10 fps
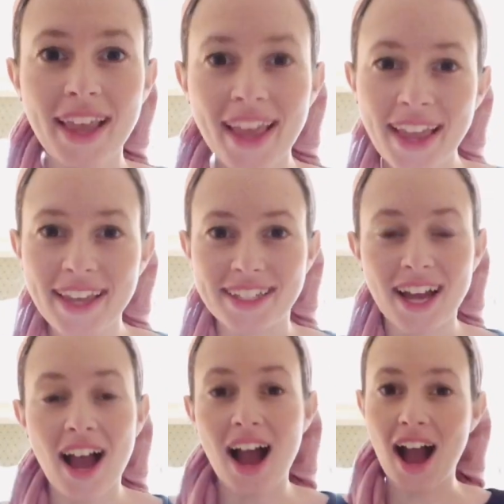Hey,
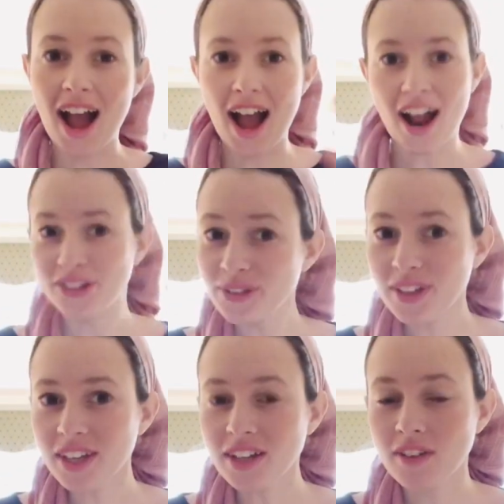are you
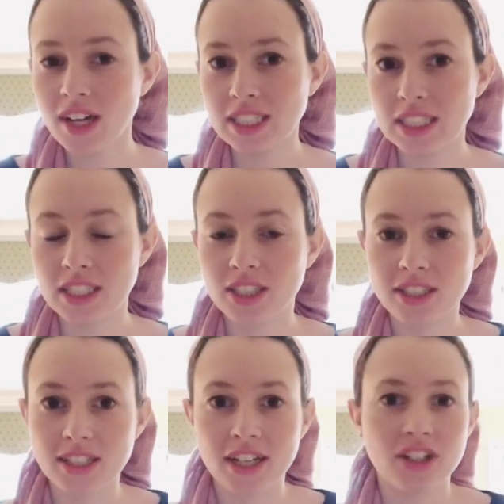thinking of hiring an interior
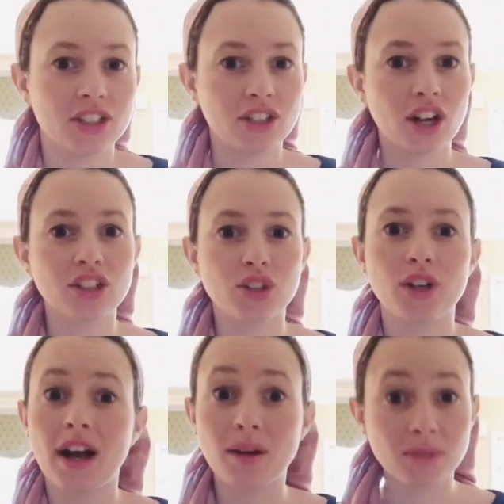designer and you're not sure
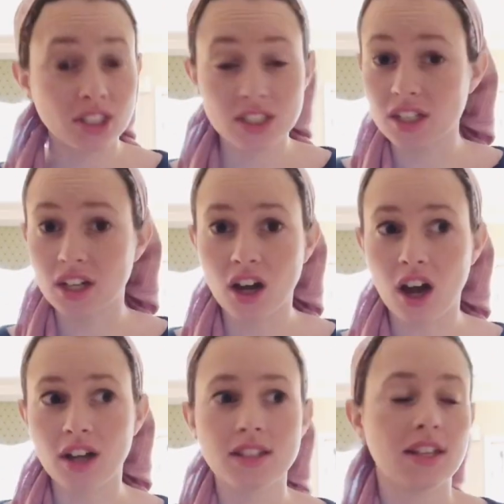how much it's going to
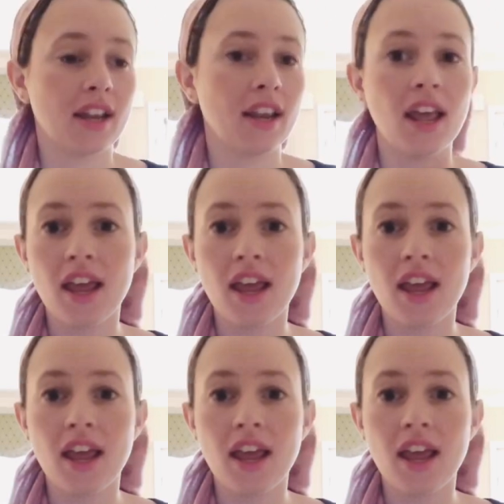cost and